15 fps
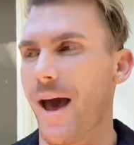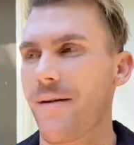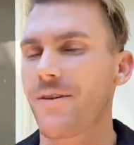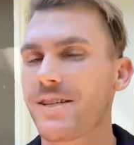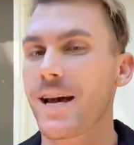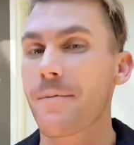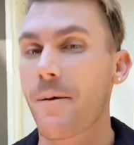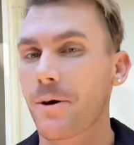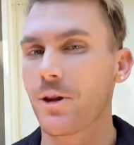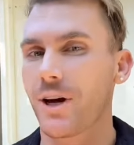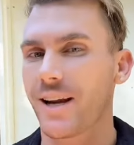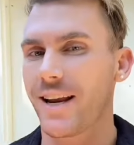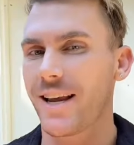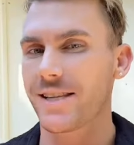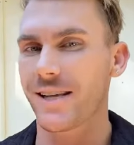Every time I would
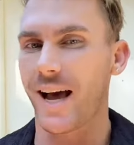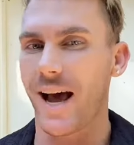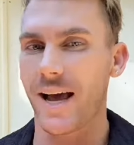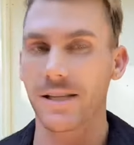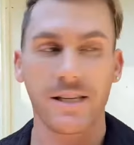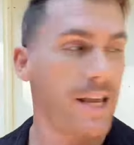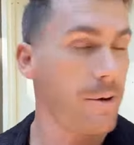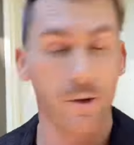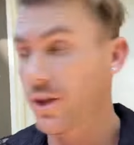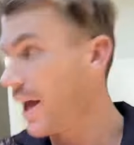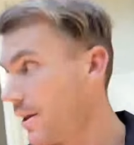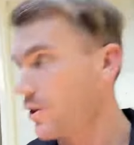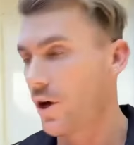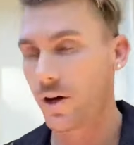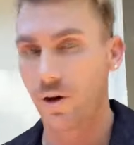look at his eyes, he would like
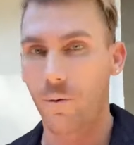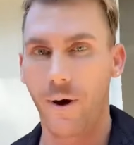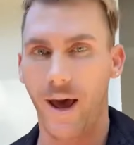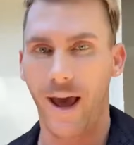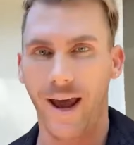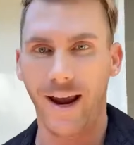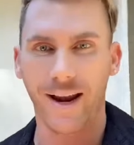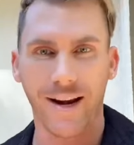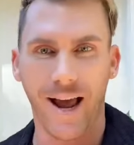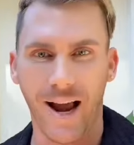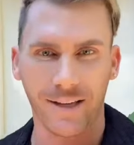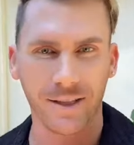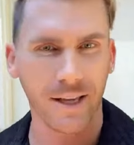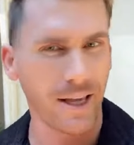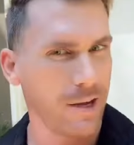look away and
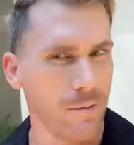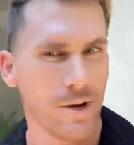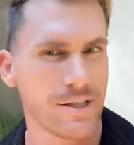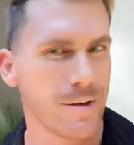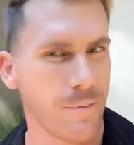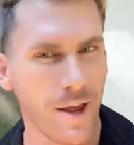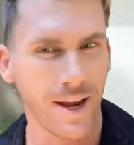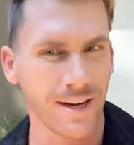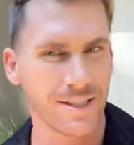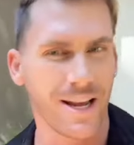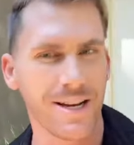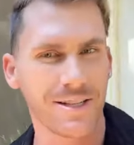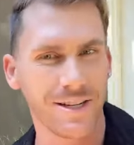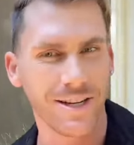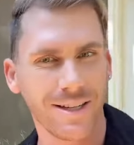act like he wasn't paying
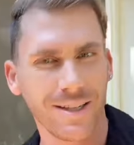attention.